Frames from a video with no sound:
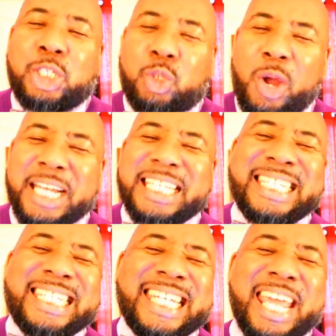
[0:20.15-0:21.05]

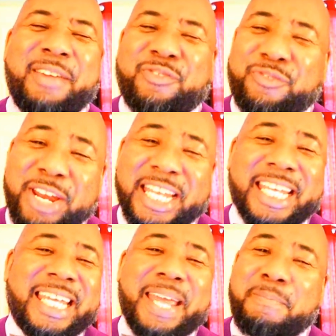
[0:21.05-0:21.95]

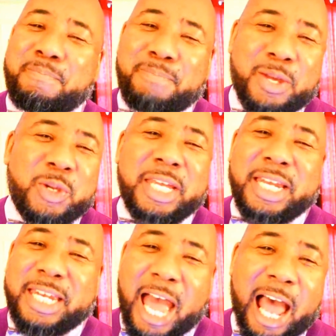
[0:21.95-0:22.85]
freaking
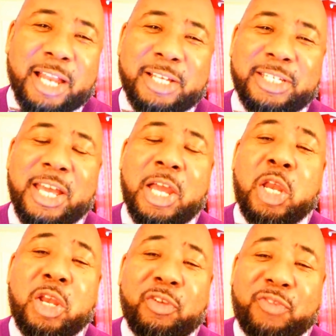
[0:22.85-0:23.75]
million
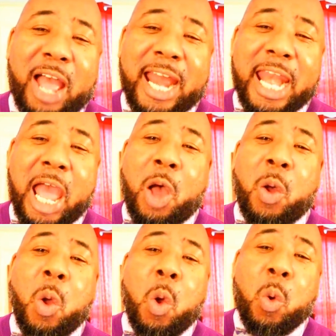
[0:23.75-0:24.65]
to find out